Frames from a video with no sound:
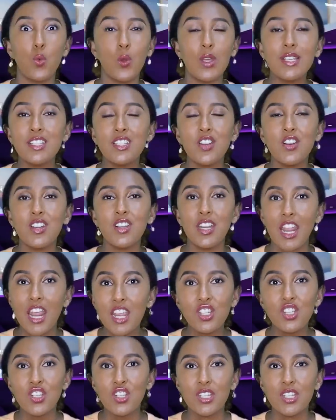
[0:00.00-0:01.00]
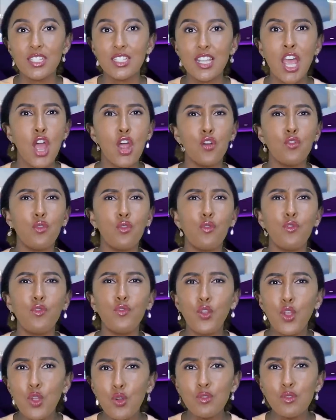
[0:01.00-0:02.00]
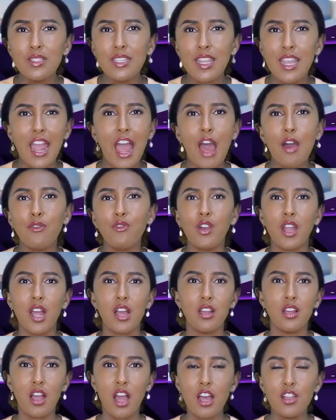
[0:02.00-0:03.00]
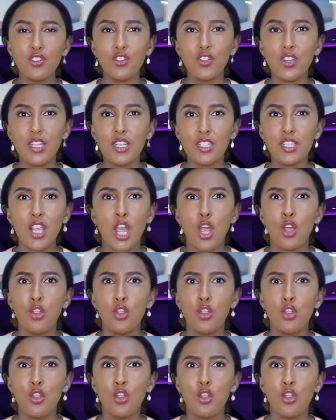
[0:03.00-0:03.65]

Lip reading: Western nations refusing African countries